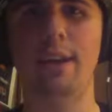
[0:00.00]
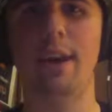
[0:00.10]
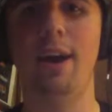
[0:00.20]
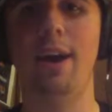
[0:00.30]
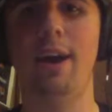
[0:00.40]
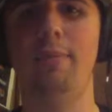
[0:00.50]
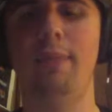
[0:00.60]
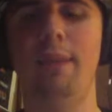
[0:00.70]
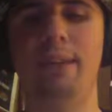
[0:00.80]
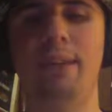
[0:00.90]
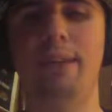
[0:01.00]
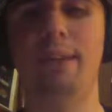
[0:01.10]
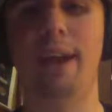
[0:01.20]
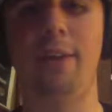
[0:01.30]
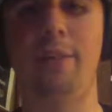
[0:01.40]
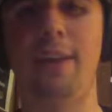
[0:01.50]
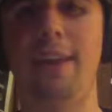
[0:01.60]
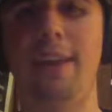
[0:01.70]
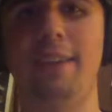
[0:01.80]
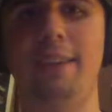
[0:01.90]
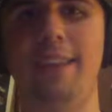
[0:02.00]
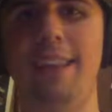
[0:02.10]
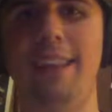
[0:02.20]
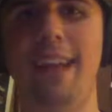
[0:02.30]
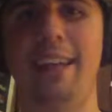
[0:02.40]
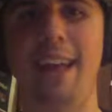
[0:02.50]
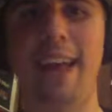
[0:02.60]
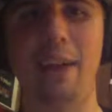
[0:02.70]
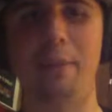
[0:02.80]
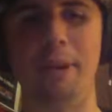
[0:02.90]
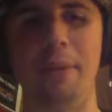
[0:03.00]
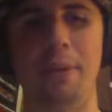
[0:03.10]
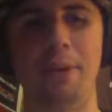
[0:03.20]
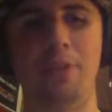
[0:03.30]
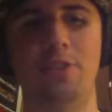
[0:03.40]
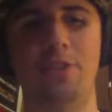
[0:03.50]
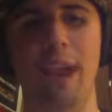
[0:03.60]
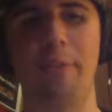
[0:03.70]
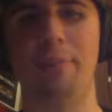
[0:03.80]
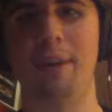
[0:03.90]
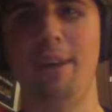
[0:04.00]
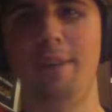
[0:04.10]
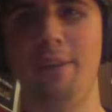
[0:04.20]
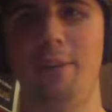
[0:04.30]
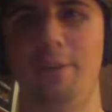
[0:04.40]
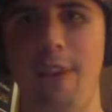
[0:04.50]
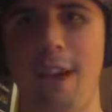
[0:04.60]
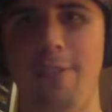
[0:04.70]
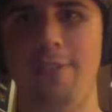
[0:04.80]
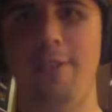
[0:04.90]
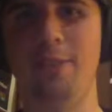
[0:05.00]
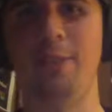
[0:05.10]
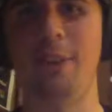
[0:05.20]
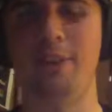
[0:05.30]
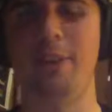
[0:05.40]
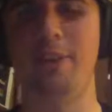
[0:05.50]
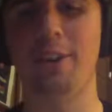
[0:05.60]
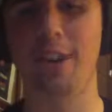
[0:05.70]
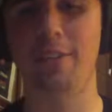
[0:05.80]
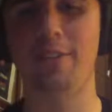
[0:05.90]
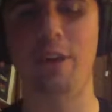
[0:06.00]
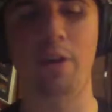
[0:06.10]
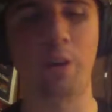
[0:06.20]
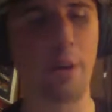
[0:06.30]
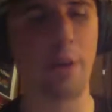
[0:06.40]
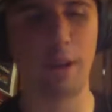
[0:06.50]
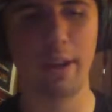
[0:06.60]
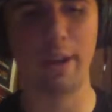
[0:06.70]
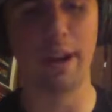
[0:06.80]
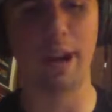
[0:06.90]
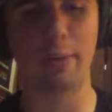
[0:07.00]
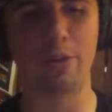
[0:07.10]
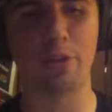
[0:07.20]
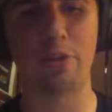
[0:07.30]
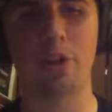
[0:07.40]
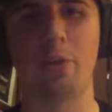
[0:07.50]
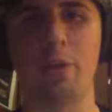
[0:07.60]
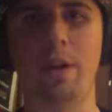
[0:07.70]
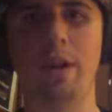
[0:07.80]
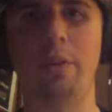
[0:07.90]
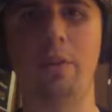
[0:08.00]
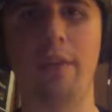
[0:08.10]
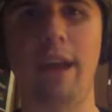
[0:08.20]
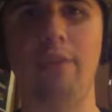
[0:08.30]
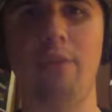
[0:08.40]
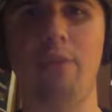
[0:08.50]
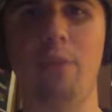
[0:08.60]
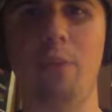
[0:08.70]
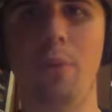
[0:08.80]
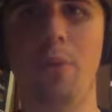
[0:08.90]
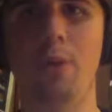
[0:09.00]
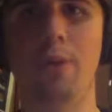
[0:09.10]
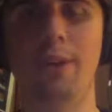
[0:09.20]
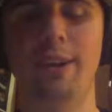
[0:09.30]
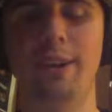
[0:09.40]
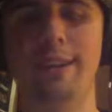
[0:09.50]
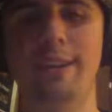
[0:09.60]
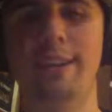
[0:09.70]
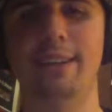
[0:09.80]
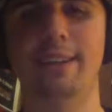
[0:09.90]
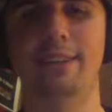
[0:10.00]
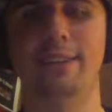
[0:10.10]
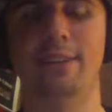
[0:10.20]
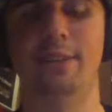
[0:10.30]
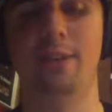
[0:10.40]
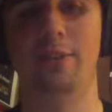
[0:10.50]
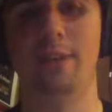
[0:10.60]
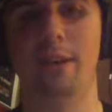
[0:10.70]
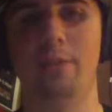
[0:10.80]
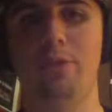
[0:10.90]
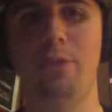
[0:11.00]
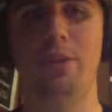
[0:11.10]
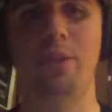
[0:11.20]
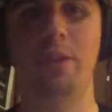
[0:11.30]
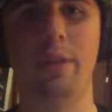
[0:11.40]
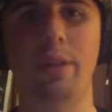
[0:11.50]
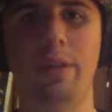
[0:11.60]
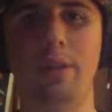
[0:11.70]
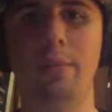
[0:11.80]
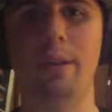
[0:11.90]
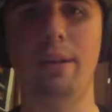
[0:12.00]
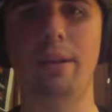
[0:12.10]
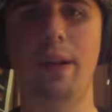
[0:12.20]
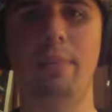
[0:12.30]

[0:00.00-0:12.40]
I mean, you got to think. I mean, that had to be a huge slap to the face to Kirk Cousins. Although I'm sure Kirk was asking for more, or else I'm sure a deal there could have been done.